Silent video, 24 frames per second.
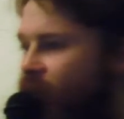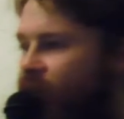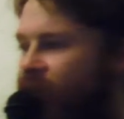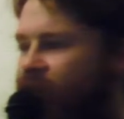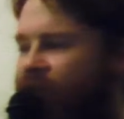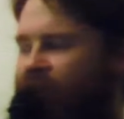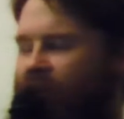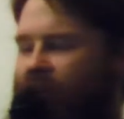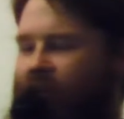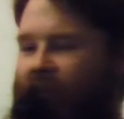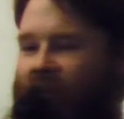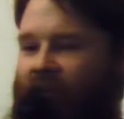
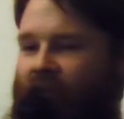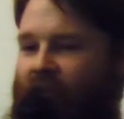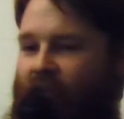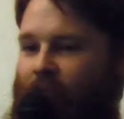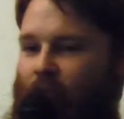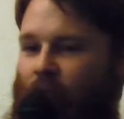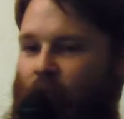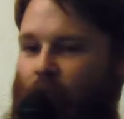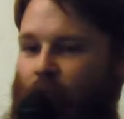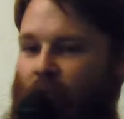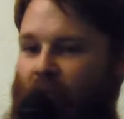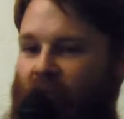It
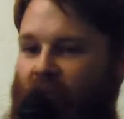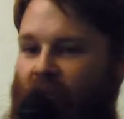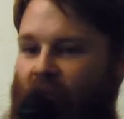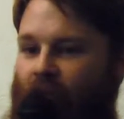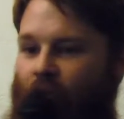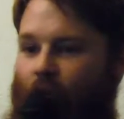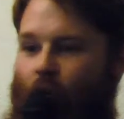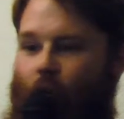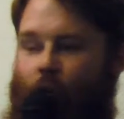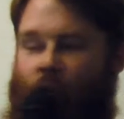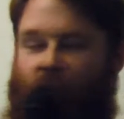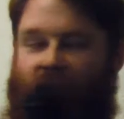can be
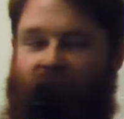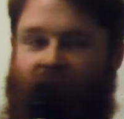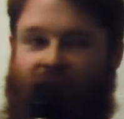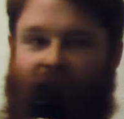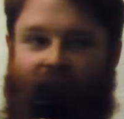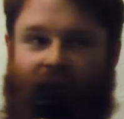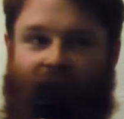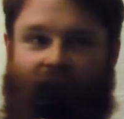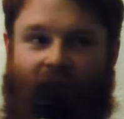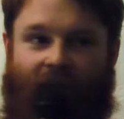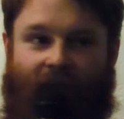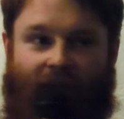so many
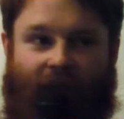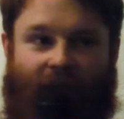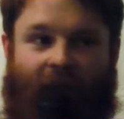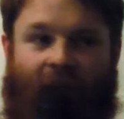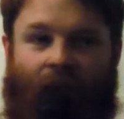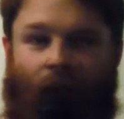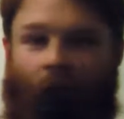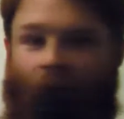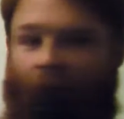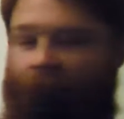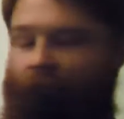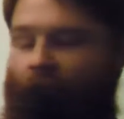things.
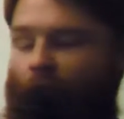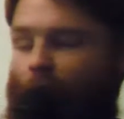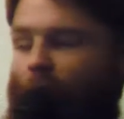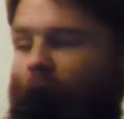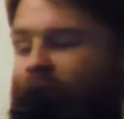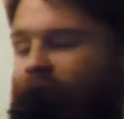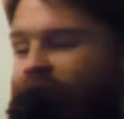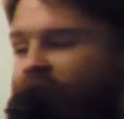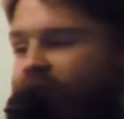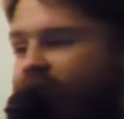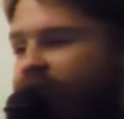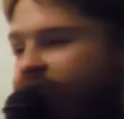How are you
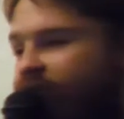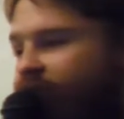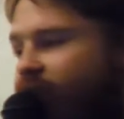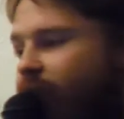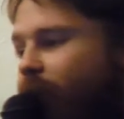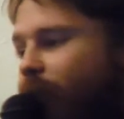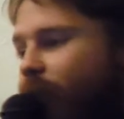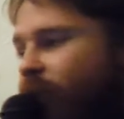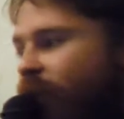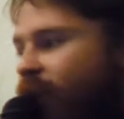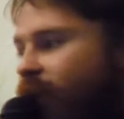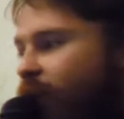supposed to
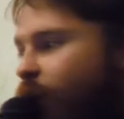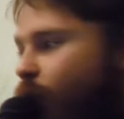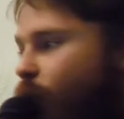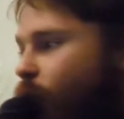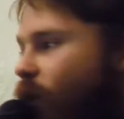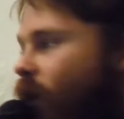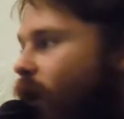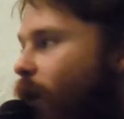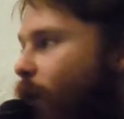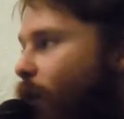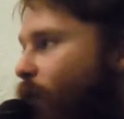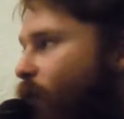sum that all
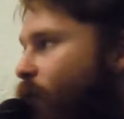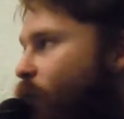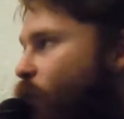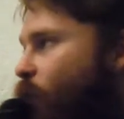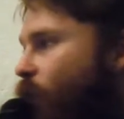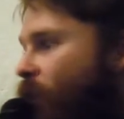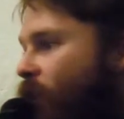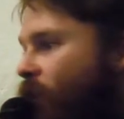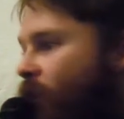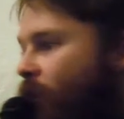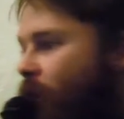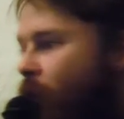up in
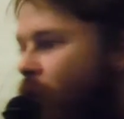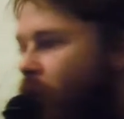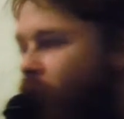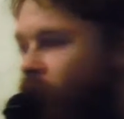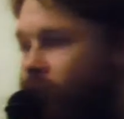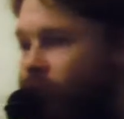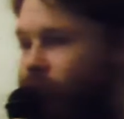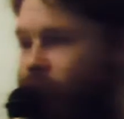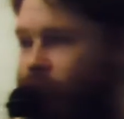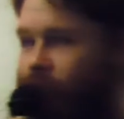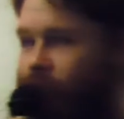one go?